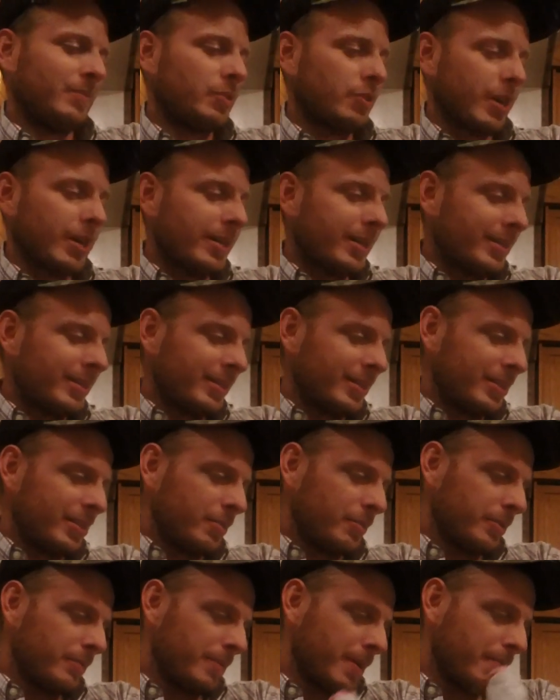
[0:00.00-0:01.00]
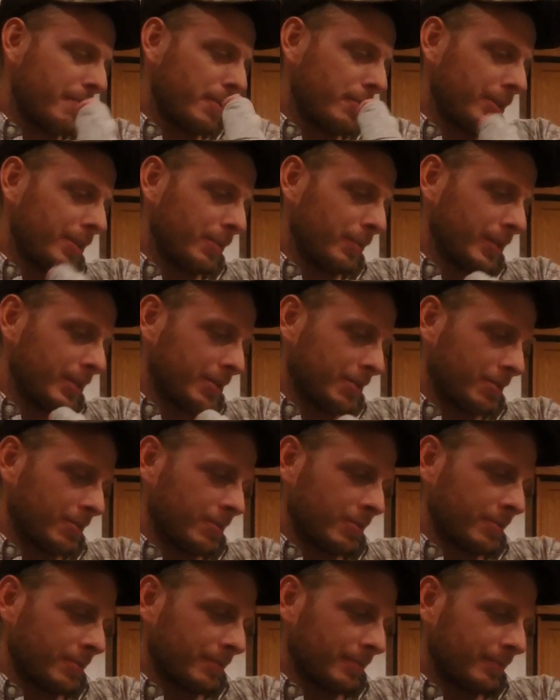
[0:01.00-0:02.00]
Try not to get you with my puppy
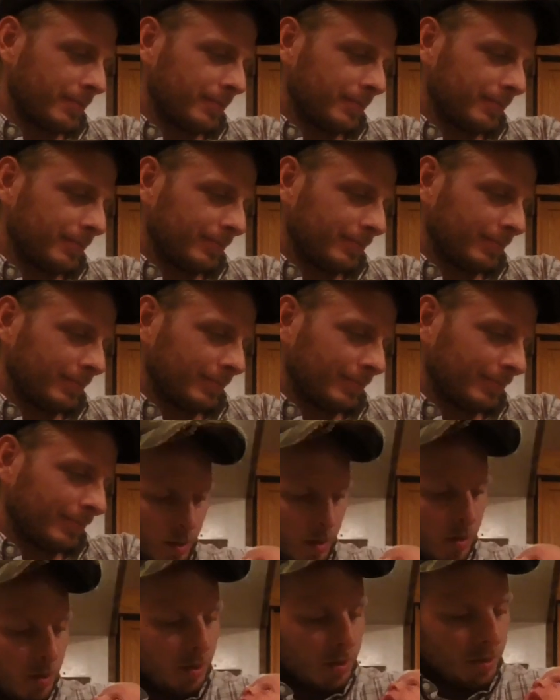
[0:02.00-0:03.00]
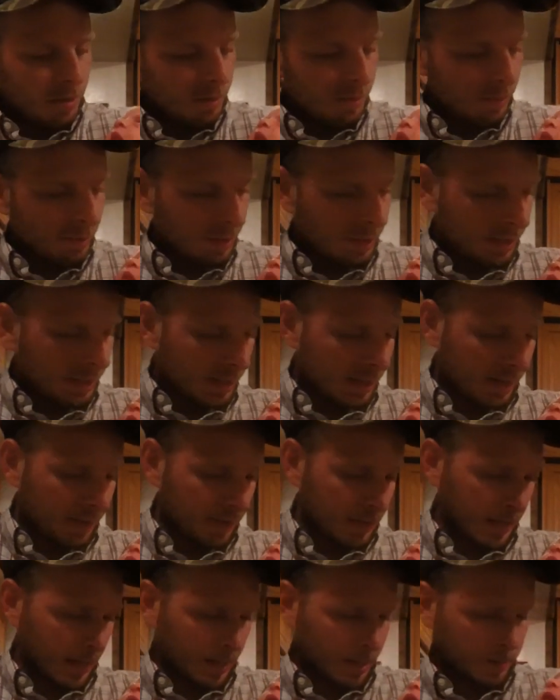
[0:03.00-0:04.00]
whiskers. We're gonna have
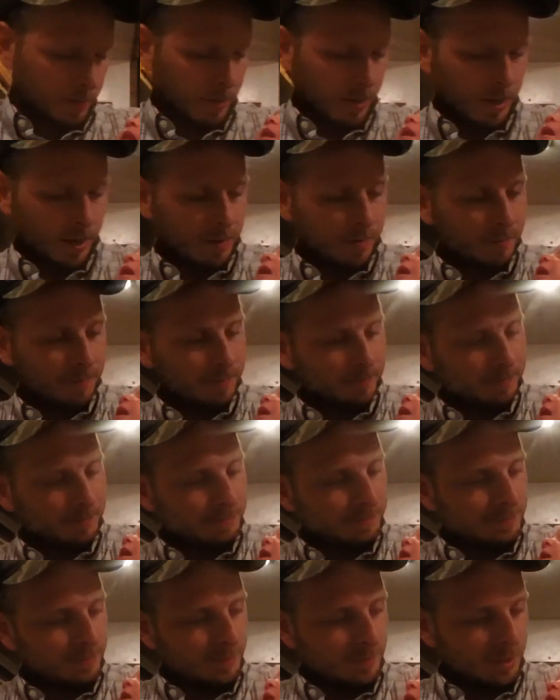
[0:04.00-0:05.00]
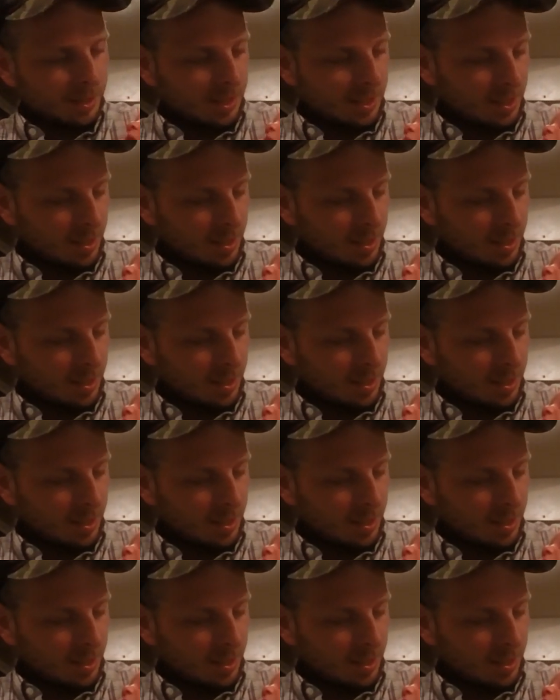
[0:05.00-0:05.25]
a dance party. Ready?